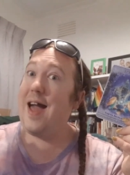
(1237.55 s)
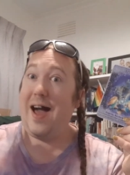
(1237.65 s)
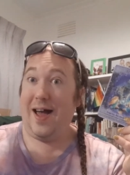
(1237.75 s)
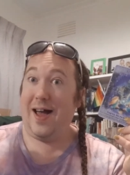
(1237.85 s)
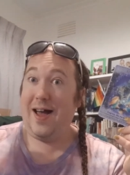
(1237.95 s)

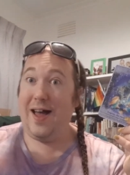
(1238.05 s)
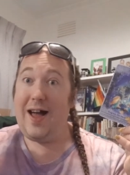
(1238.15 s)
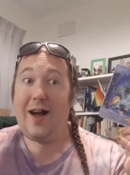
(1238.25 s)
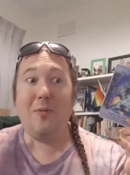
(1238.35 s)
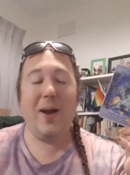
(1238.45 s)

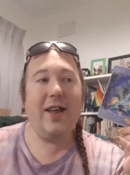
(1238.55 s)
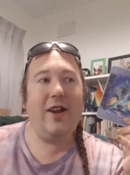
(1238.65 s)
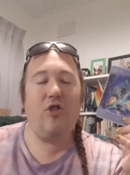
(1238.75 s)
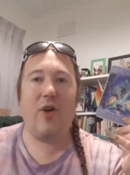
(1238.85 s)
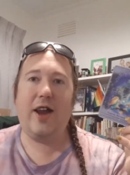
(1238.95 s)
we're going to
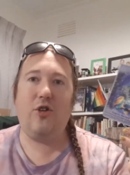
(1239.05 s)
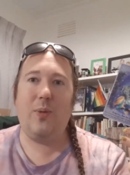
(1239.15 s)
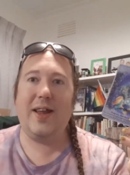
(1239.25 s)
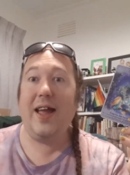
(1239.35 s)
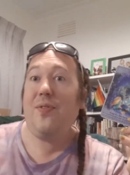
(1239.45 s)
try
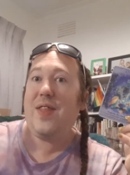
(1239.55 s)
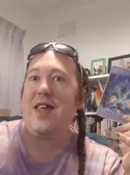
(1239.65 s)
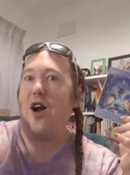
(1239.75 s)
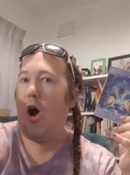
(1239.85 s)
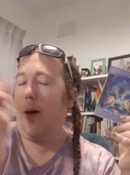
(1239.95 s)
doing it
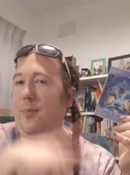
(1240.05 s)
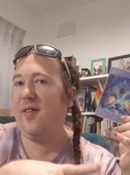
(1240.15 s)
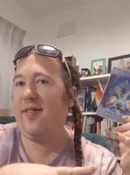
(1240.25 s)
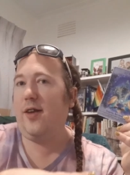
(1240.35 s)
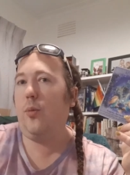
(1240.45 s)
the
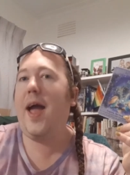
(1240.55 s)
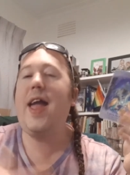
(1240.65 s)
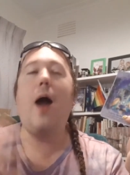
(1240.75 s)
opposite way.